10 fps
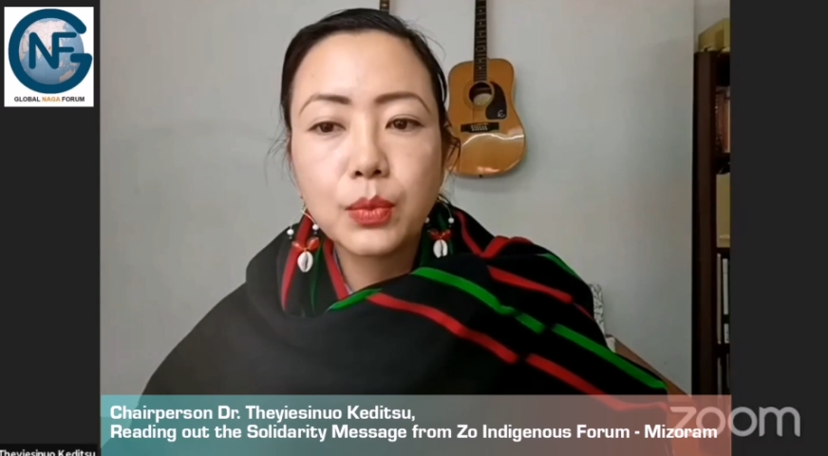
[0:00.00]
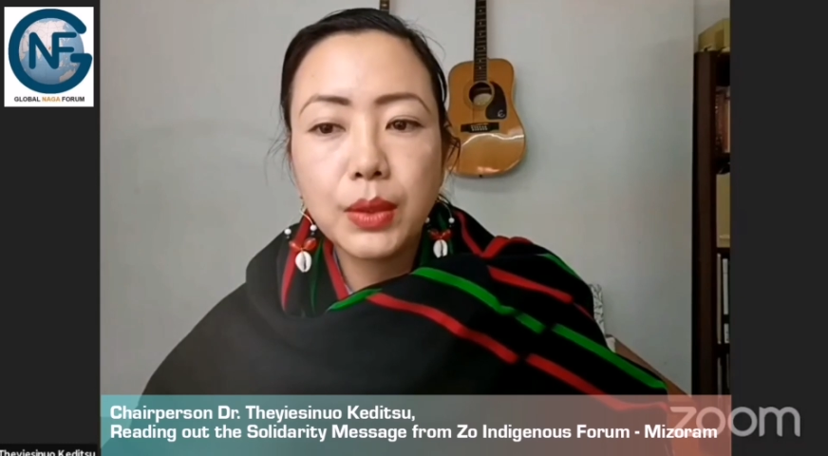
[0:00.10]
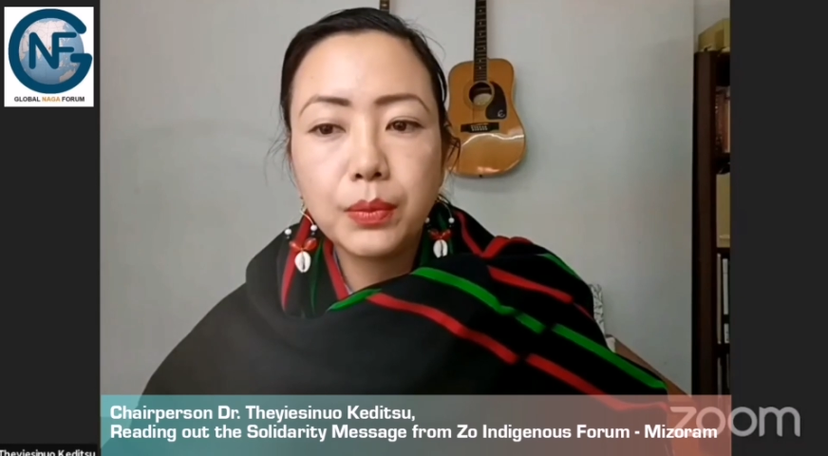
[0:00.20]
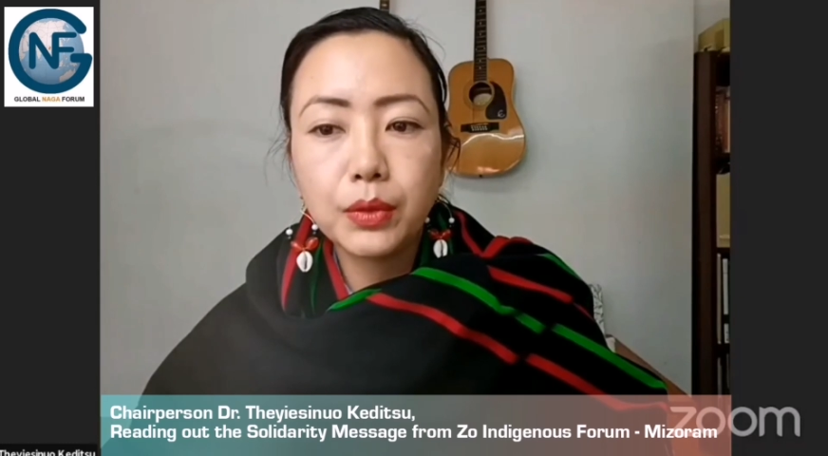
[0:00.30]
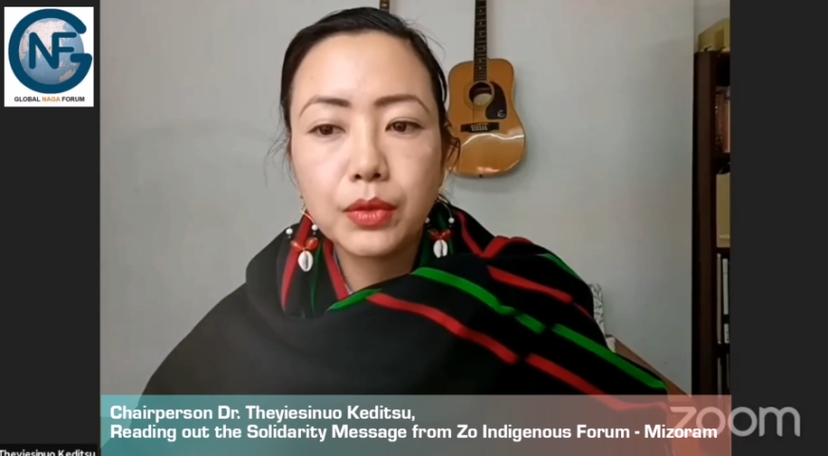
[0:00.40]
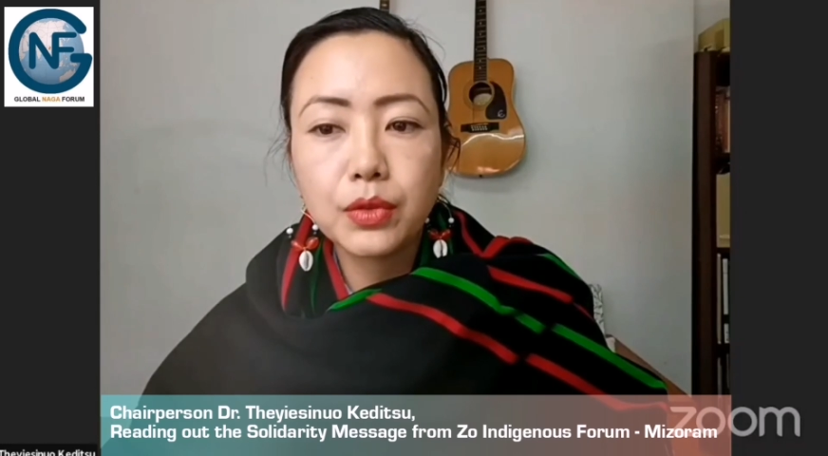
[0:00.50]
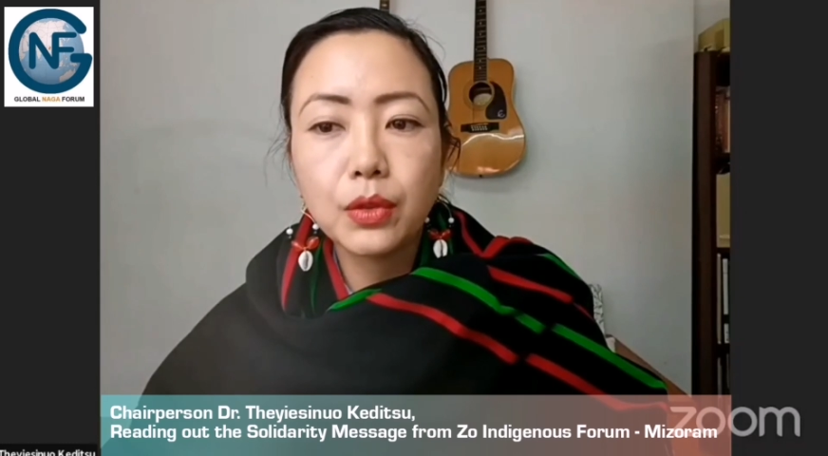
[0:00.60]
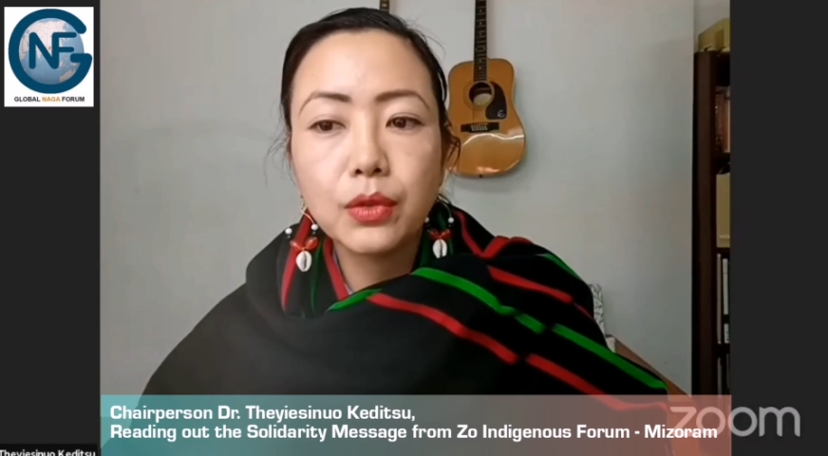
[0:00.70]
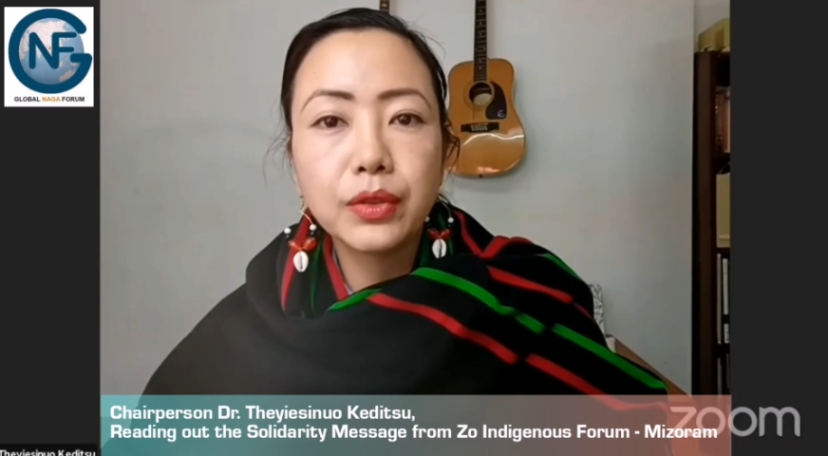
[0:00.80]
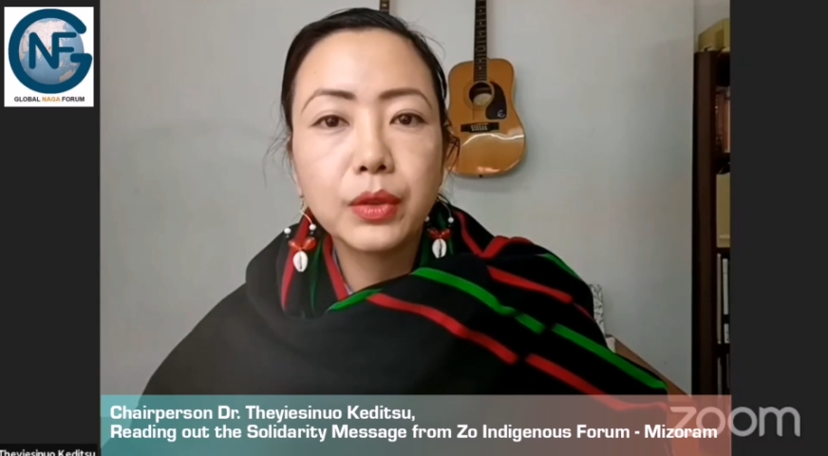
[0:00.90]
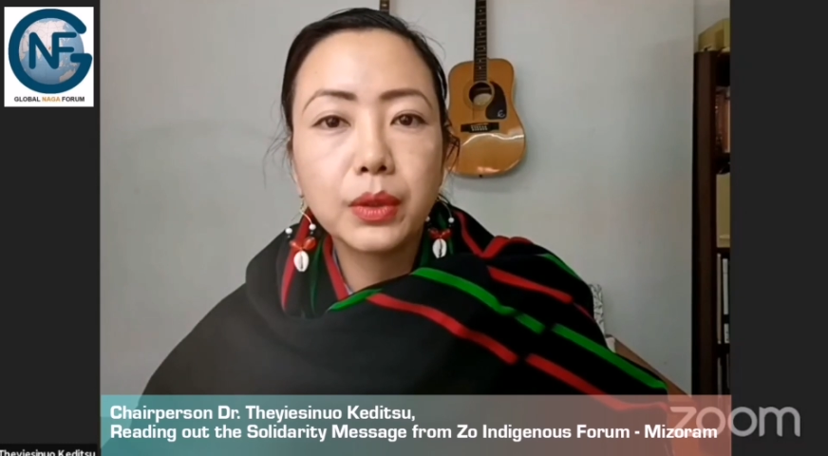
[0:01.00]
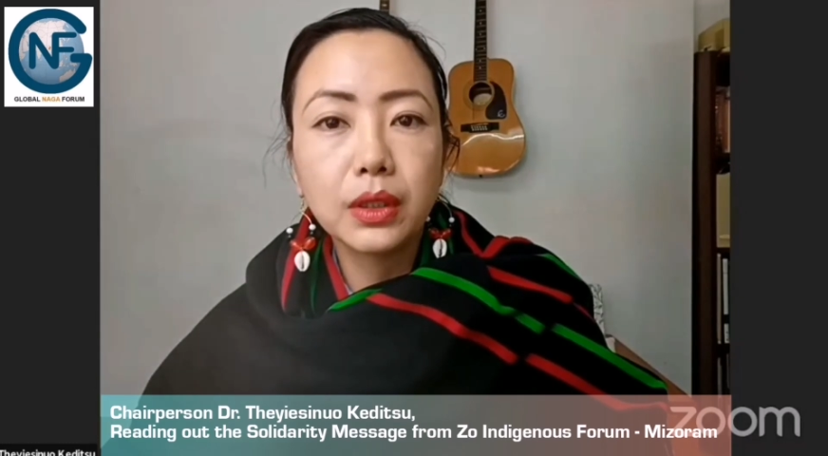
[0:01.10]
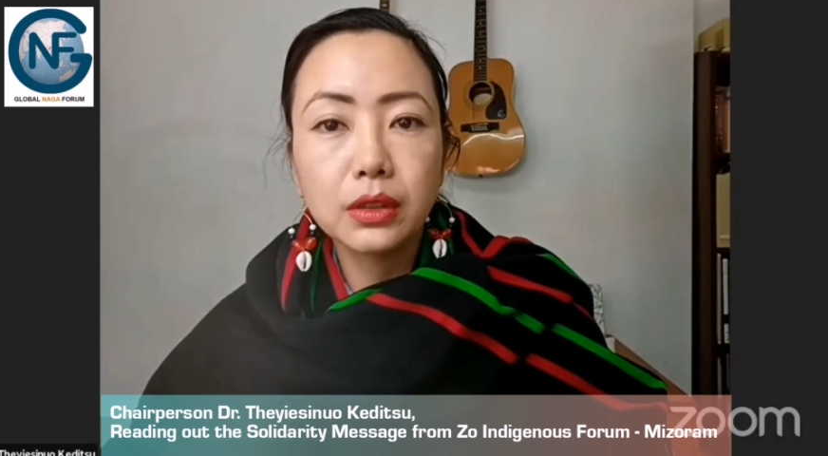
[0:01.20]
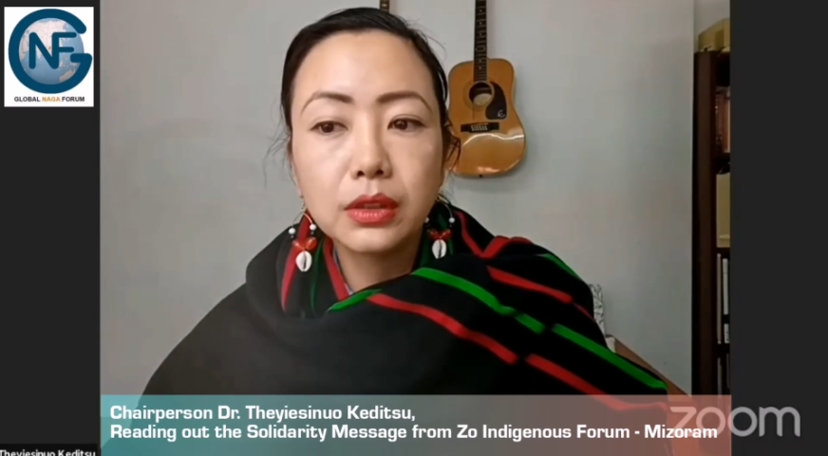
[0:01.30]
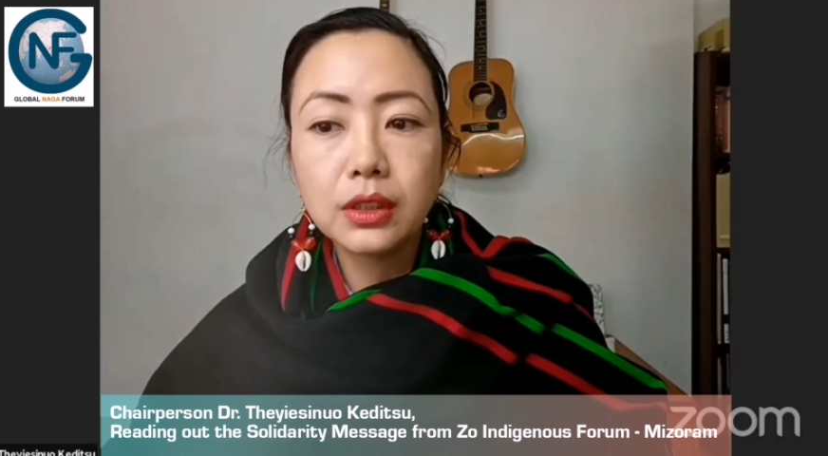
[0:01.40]
peoples over the
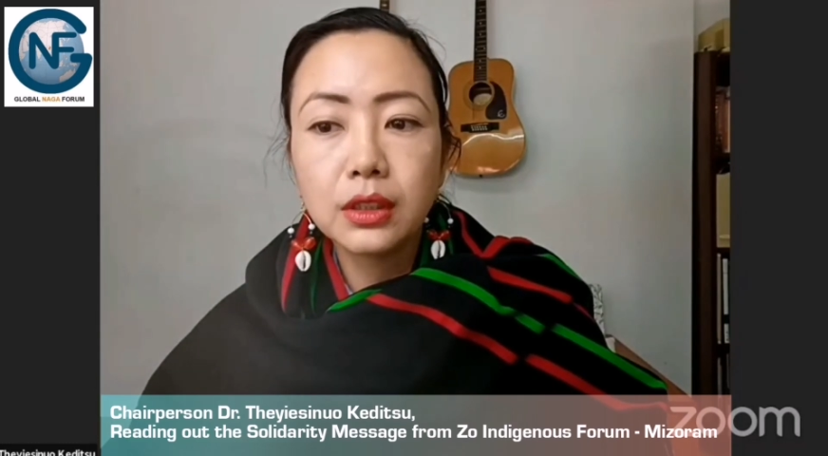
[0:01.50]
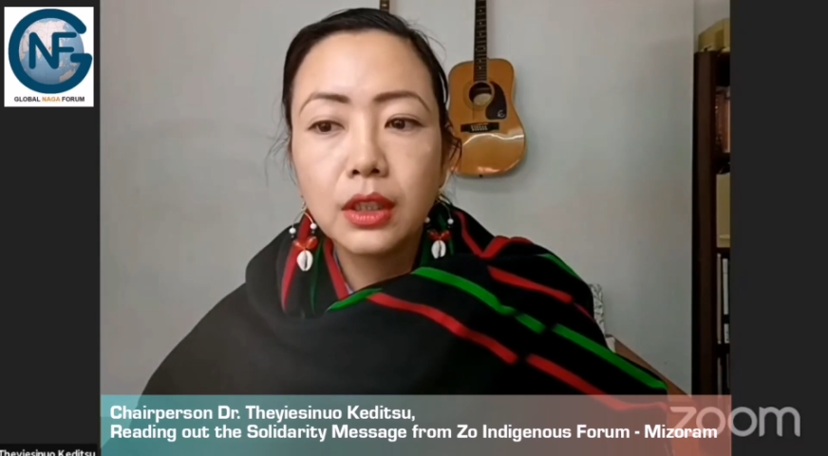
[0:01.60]
world